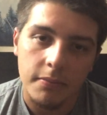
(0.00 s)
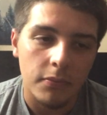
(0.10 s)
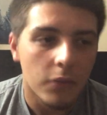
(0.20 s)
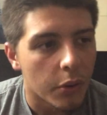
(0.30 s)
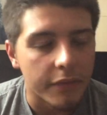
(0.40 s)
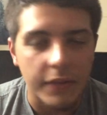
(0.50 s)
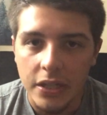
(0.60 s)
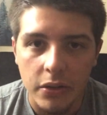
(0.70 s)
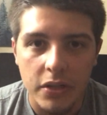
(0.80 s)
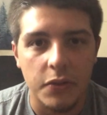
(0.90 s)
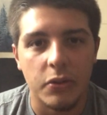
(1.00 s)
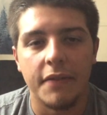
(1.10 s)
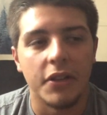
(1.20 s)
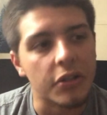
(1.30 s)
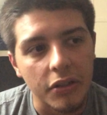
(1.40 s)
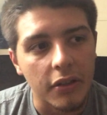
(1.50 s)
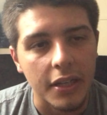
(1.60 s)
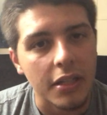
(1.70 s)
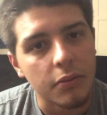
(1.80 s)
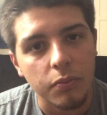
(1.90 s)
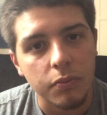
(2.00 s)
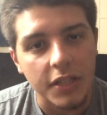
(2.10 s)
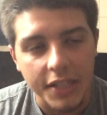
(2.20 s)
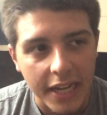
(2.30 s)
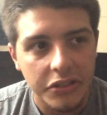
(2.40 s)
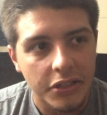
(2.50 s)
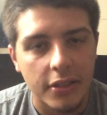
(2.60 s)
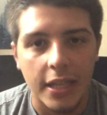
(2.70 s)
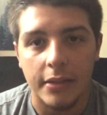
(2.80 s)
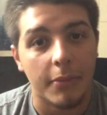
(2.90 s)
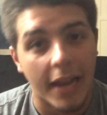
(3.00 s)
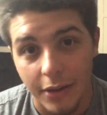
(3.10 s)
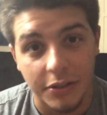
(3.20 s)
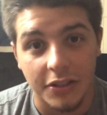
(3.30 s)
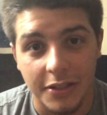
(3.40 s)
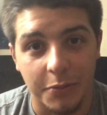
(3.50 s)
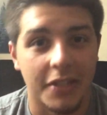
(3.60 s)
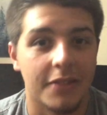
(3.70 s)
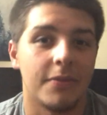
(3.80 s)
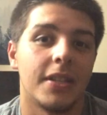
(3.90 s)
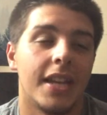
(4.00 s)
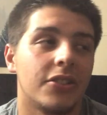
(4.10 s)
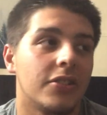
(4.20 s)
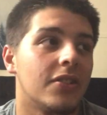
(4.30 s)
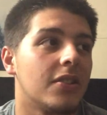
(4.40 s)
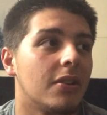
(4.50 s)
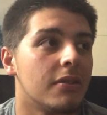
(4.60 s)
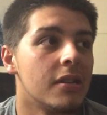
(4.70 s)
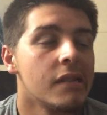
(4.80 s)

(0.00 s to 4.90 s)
loading videos if you don't have a good like connection, and my house sucks with connection, so